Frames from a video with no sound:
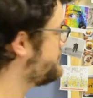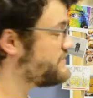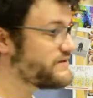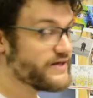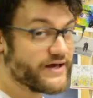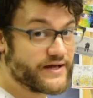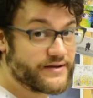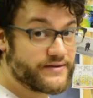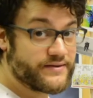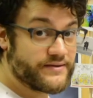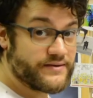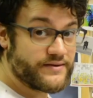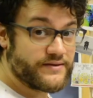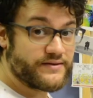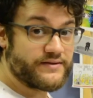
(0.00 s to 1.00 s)
that
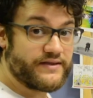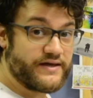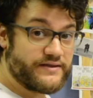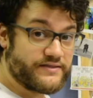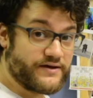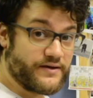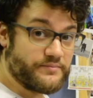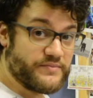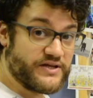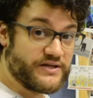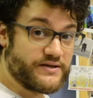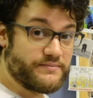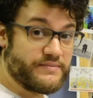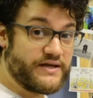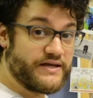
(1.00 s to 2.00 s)
they
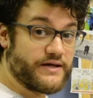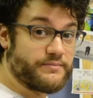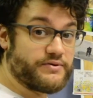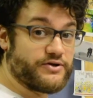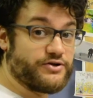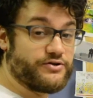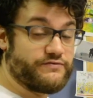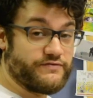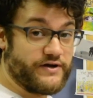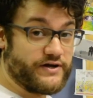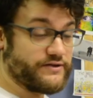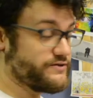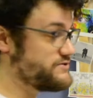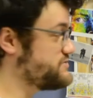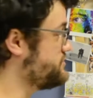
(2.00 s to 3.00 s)
thought made up a good
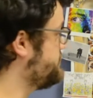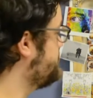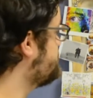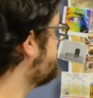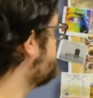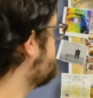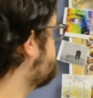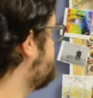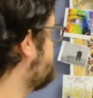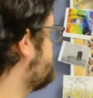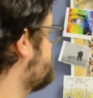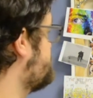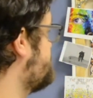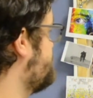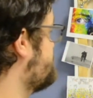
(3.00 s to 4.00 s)
father. So each of these
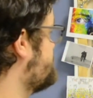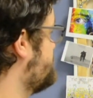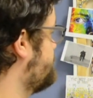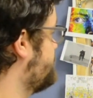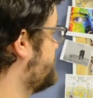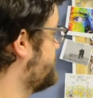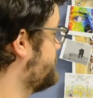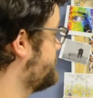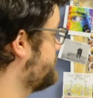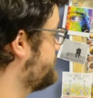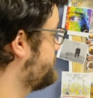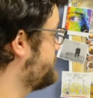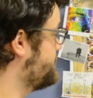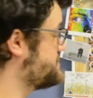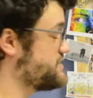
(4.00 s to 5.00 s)
pictures has something
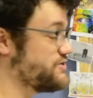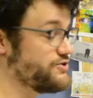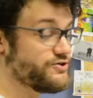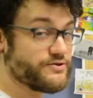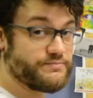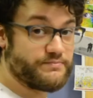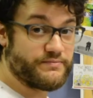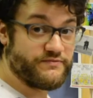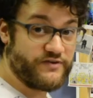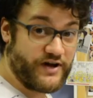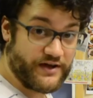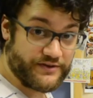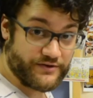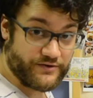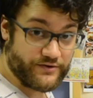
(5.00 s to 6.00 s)
that's a good
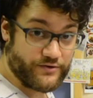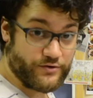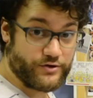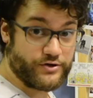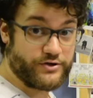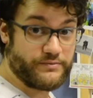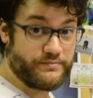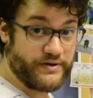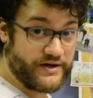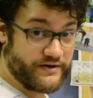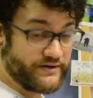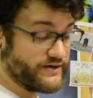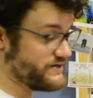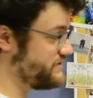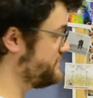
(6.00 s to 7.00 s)
father or a good
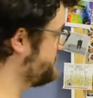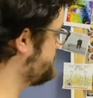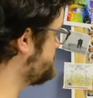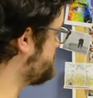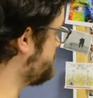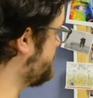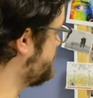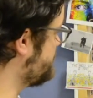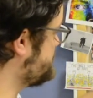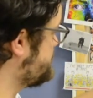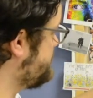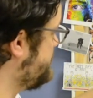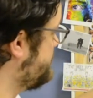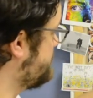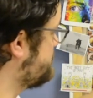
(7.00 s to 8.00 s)
parent. So like the
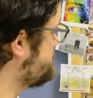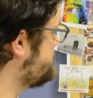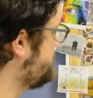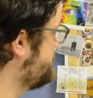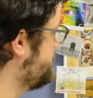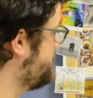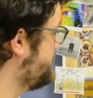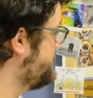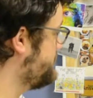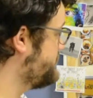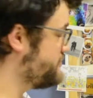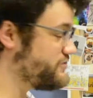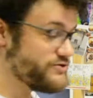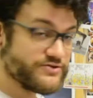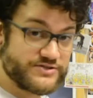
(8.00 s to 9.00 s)
stairs.
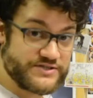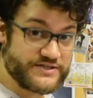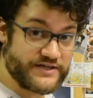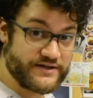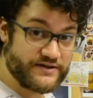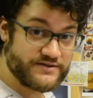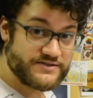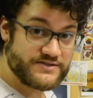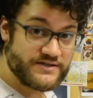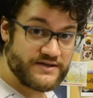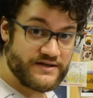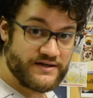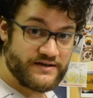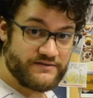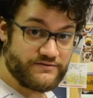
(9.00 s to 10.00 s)
You use stairs
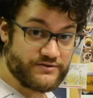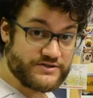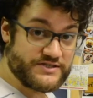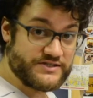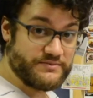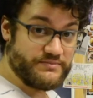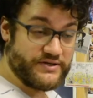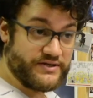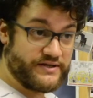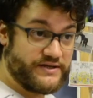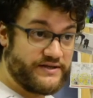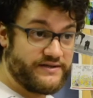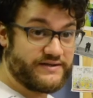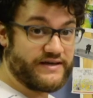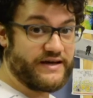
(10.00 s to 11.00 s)
for
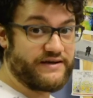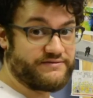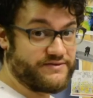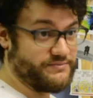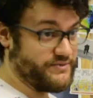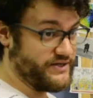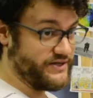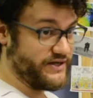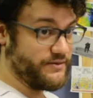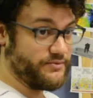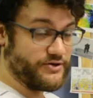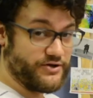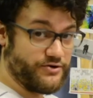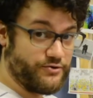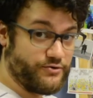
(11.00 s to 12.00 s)
stability. They have to be able
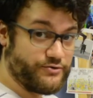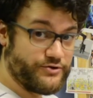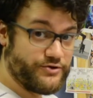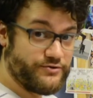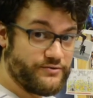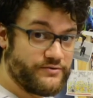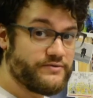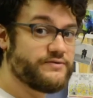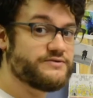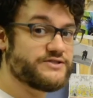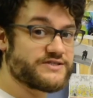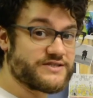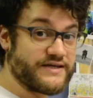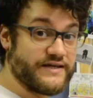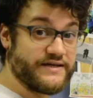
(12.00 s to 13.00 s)
to hold you,
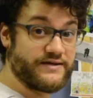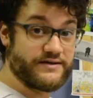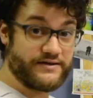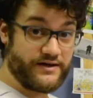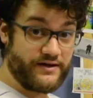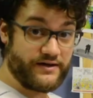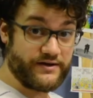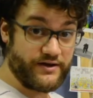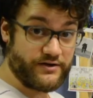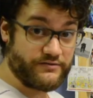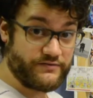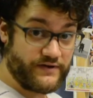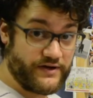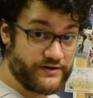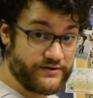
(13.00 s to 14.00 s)
just like God, our
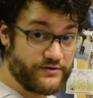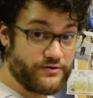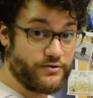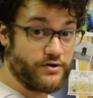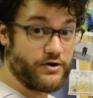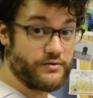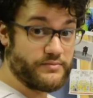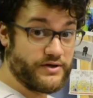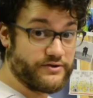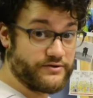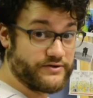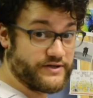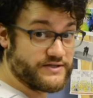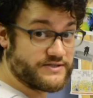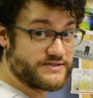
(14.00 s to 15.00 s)
father or our mother
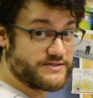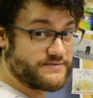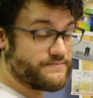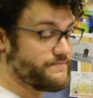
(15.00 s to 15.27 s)
does.